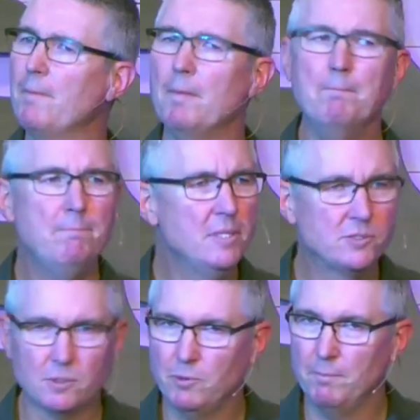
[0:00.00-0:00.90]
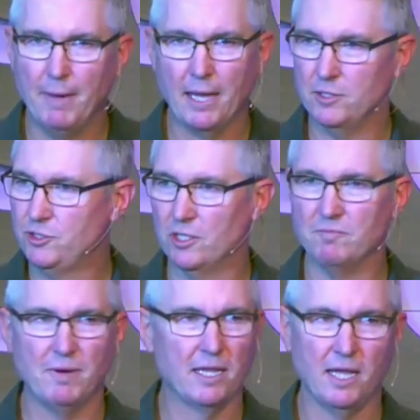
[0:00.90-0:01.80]
but I'm a miserable
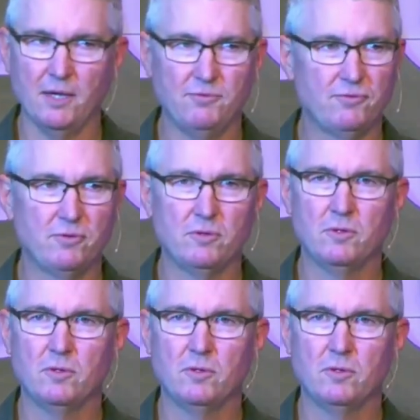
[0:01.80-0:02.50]
manager of my life.